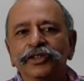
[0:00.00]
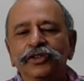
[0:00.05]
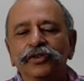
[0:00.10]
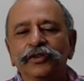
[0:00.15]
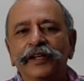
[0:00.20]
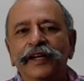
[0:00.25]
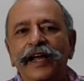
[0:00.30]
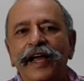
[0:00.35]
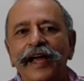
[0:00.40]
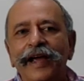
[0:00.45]

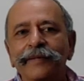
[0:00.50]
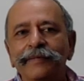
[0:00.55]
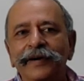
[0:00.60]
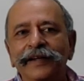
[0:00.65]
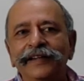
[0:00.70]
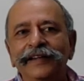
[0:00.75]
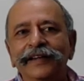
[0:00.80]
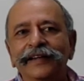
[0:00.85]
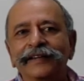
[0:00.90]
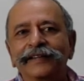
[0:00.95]
to the
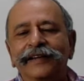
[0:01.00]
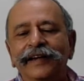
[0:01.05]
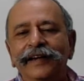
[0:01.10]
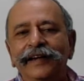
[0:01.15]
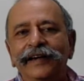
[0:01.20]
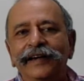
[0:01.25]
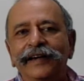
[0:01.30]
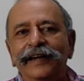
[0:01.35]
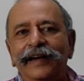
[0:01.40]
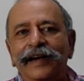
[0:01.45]
Ahmadiyas
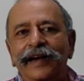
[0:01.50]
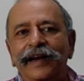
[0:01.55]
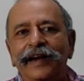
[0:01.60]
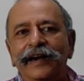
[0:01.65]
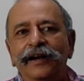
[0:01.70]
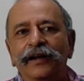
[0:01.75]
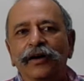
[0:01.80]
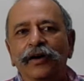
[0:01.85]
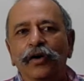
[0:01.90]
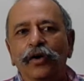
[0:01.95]
getting
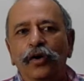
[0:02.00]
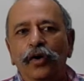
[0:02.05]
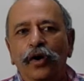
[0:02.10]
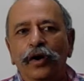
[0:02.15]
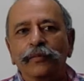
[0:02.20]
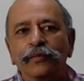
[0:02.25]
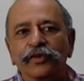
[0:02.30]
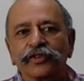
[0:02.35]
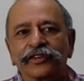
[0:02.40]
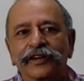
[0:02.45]
declared
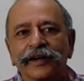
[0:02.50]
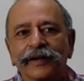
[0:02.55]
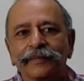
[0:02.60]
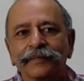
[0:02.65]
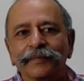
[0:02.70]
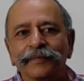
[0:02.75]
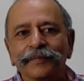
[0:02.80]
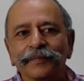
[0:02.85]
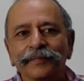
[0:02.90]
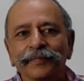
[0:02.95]

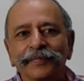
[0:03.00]
non-Muslim,